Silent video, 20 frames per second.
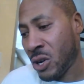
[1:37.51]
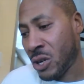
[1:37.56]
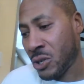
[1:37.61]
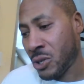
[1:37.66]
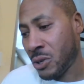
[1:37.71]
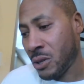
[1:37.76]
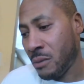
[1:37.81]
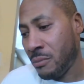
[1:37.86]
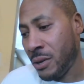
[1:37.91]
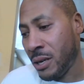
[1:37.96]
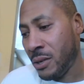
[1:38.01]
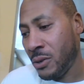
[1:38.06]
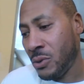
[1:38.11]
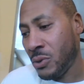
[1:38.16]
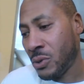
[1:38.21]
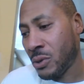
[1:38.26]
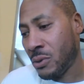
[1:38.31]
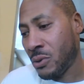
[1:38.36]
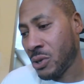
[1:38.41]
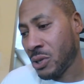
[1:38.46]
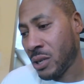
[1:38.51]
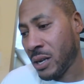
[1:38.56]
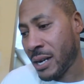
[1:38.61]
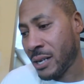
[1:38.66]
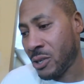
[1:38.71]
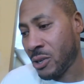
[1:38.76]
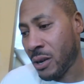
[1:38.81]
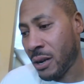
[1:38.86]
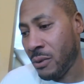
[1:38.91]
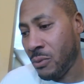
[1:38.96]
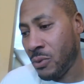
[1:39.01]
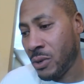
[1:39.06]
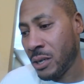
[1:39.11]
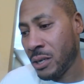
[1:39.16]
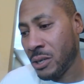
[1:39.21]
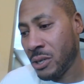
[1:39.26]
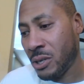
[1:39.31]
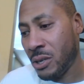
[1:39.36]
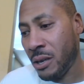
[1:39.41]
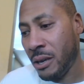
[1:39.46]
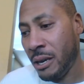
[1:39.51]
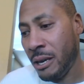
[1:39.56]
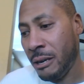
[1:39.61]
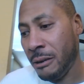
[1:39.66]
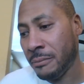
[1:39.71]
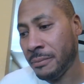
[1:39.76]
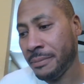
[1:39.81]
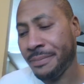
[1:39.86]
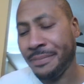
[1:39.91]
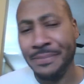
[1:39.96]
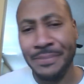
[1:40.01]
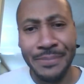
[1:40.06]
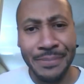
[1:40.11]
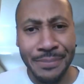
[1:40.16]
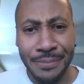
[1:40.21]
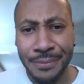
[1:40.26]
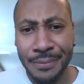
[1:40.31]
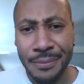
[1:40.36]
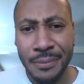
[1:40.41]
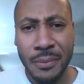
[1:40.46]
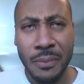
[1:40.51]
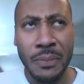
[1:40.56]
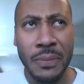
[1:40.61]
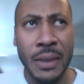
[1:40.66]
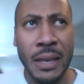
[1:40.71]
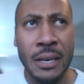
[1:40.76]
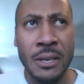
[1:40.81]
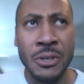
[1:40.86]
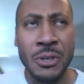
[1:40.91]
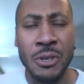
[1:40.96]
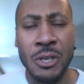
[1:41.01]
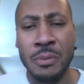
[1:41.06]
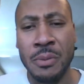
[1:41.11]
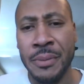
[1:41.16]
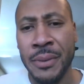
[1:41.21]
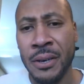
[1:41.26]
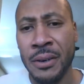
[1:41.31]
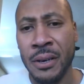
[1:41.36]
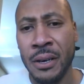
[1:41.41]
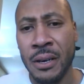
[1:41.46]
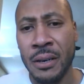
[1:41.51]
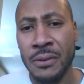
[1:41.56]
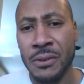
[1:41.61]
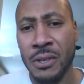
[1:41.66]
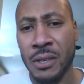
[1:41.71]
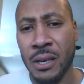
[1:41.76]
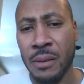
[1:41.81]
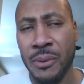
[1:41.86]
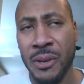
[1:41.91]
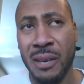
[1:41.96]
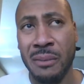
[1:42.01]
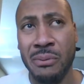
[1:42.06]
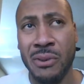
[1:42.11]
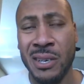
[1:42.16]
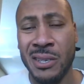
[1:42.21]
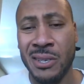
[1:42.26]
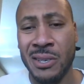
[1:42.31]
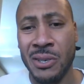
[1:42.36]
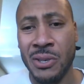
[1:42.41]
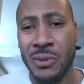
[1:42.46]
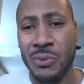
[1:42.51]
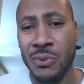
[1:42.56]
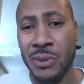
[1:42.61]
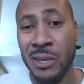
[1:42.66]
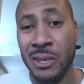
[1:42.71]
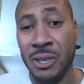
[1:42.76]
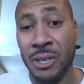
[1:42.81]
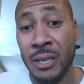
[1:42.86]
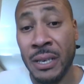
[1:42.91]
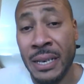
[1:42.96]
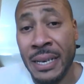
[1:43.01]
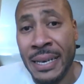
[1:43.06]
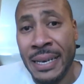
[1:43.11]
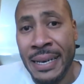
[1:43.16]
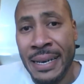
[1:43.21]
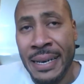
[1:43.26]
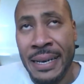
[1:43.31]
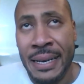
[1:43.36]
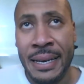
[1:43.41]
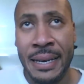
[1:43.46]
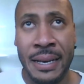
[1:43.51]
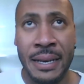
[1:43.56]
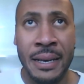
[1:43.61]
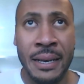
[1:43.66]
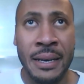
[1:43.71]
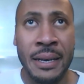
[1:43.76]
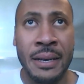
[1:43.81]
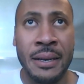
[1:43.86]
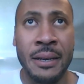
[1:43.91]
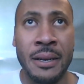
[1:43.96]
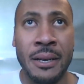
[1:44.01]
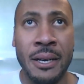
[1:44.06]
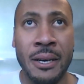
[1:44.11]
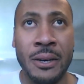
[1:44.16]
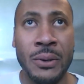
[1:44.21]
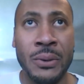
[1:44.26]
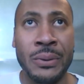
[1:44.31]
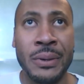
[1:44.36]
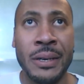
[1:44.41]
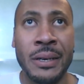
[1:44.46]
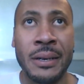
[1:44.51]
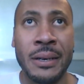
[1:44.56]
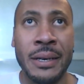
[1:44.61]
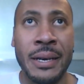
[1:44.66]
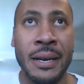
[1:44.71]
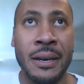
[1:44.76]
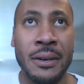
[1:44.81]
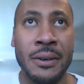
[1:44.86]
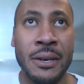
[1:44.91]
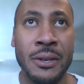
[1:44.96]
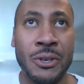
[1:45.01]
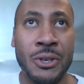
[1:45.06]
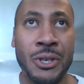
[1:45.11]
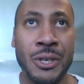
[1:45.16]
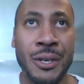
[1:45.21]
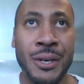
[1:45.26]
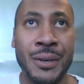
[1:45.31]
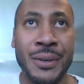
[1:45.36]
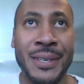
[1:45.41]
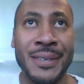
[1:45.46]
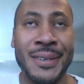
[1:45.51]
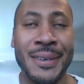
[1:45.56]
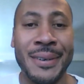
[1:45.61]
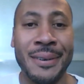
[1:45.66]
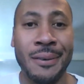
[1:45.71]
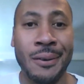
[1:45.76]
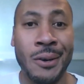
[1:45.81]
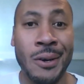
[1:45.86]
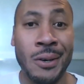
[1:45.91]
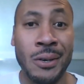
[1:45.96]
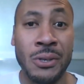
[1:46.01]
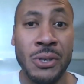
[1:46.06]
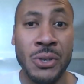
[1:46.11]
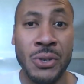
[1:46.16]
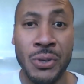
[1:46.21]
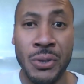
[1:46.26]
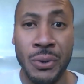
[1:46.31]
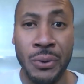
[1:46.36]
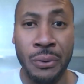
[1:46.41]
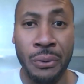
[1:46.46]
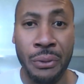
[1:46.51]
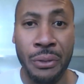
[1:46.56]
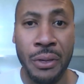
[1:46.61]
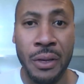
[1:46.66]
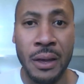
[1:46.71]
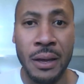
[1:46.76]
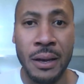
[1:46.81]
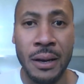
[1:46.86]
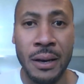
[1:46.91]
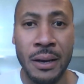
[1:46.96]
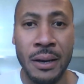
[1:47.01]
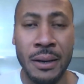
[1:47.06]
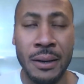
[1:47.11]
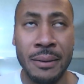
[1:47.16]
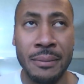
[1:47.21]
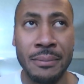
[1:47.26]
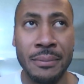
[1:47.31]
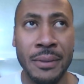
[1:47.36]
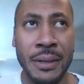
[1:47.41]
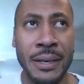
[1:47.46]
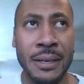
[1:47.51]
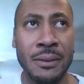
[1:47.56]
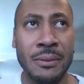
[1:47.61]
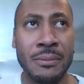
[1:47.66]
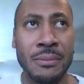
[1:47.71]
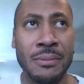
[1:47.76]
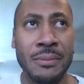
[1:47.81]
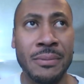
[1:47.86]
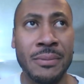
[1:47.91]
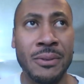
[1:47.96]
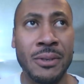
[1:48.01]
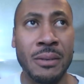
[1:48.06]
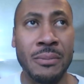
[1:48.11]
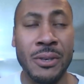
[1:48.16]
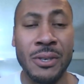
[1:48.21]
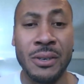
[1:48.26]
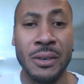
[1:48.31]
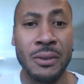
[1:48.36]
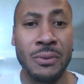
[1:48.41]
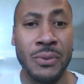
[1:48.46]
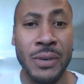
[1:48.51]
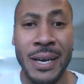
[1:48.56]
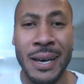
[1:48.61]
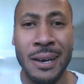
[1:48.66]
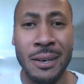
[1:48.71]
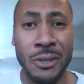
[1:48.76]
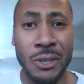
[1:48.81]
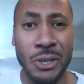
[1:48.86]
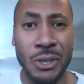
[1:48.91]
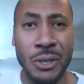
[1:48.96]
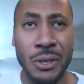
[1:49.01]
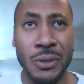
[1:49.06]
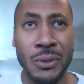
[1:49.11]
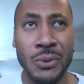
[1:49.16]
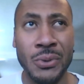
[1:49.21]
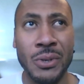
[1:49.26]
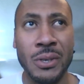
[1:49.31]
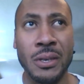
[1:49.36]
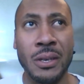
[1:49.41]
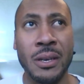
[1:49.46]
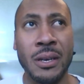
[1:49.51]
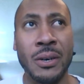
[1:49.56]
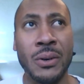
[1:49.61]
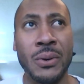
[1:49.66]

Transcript: Also, the big news, of course, last night was the series premiere of Celebrity Apprentice, which, you know, again, another show that's getting long in the tooth, like some of these other reality shows.